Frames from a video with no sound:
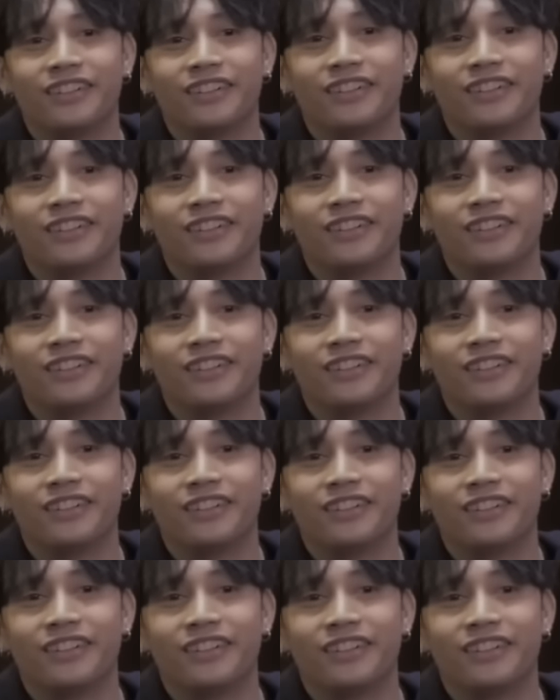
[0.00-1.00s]

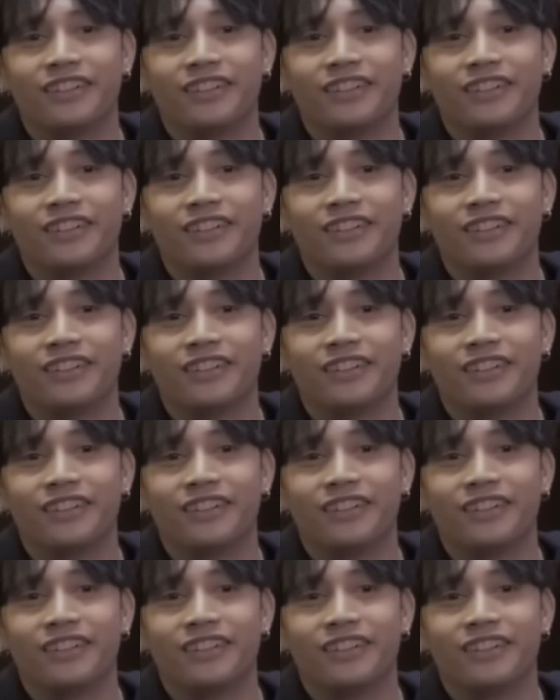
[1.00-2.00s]

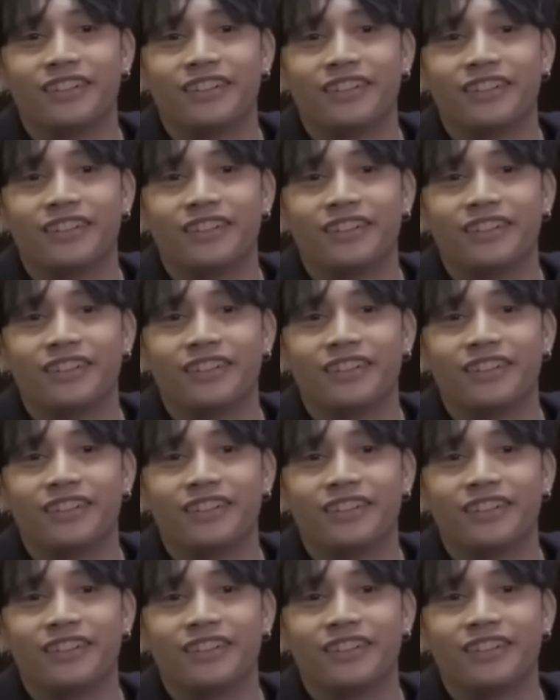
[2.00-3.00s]

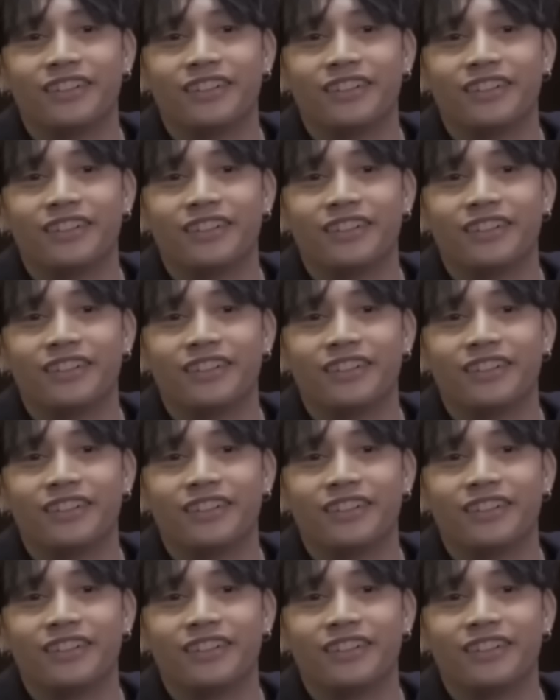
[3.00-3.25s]
[no speech]